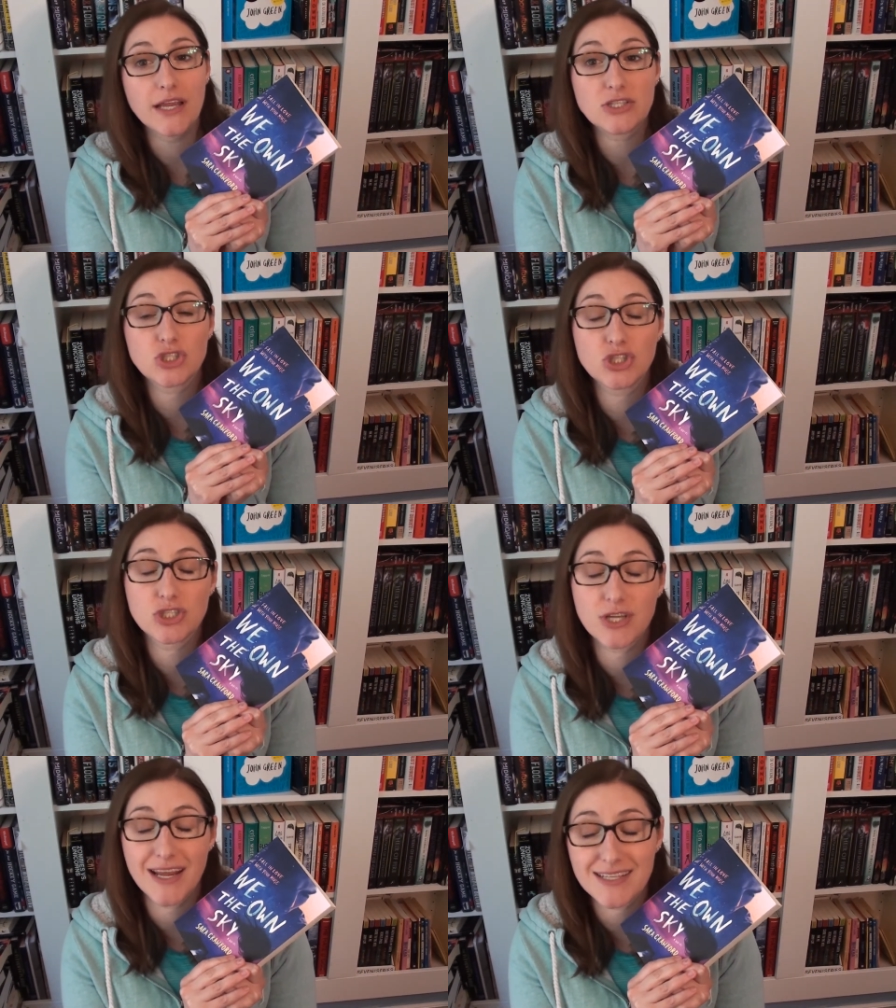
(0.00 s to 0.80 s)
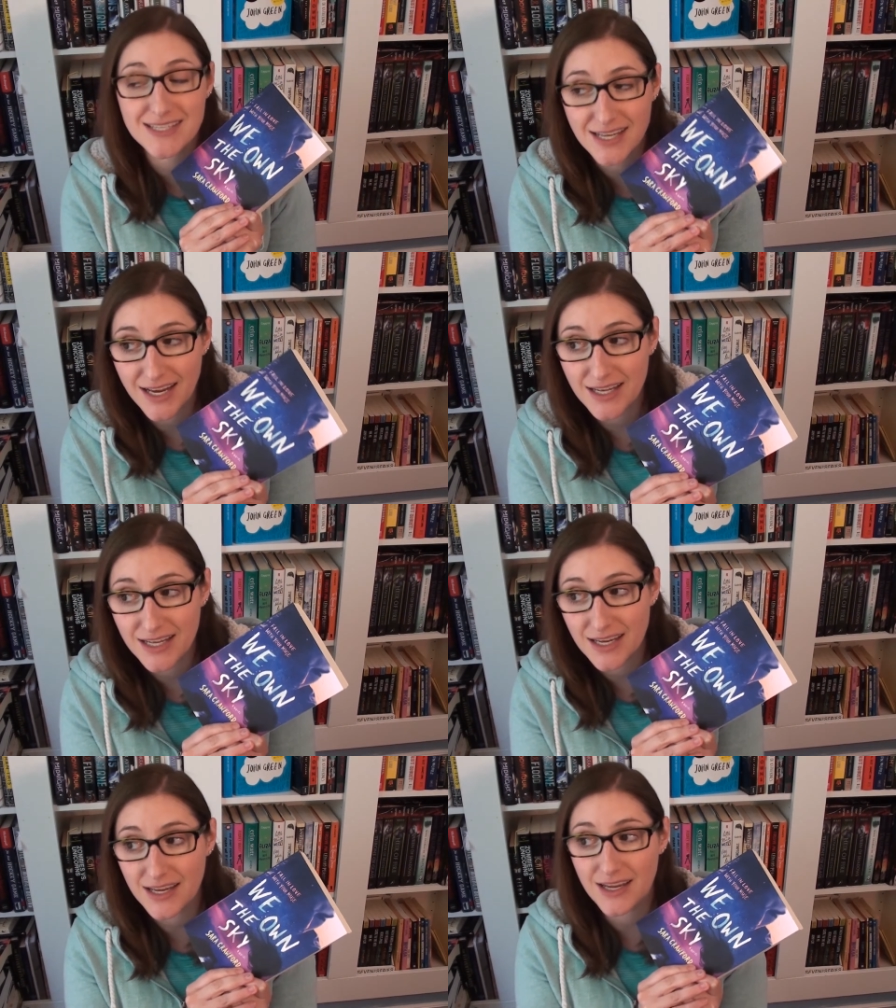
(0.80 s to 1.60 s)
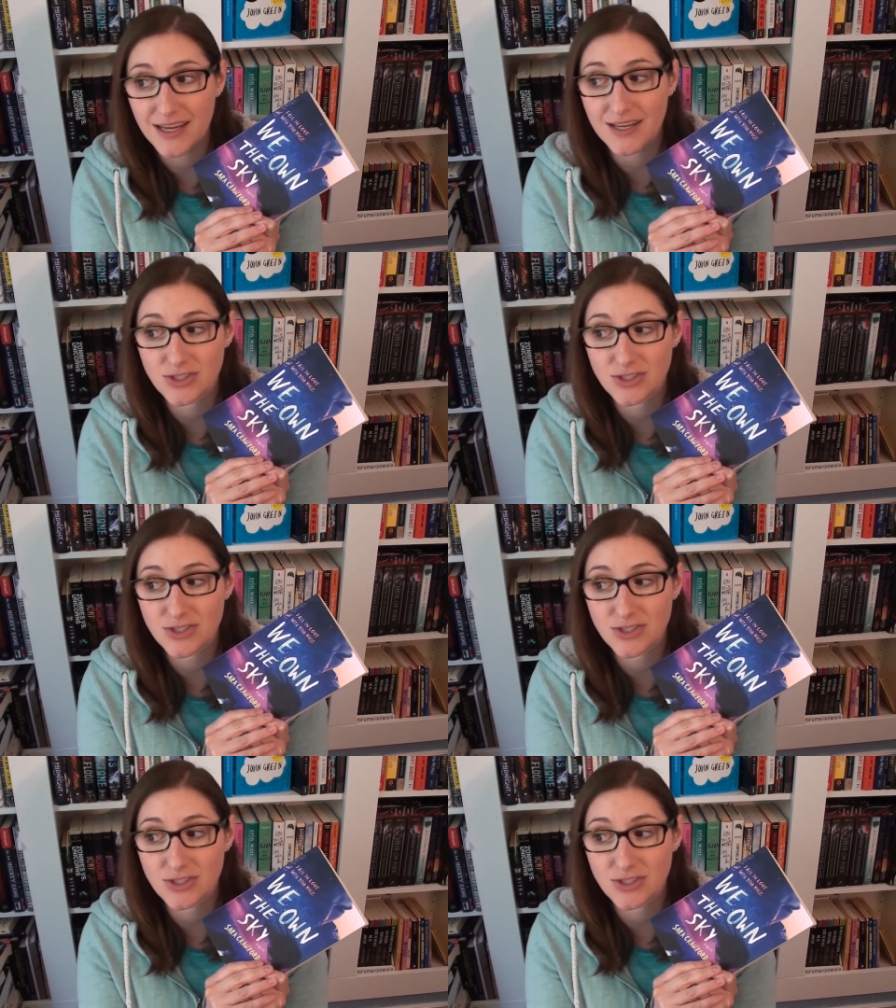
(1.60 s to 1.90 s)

ins insanely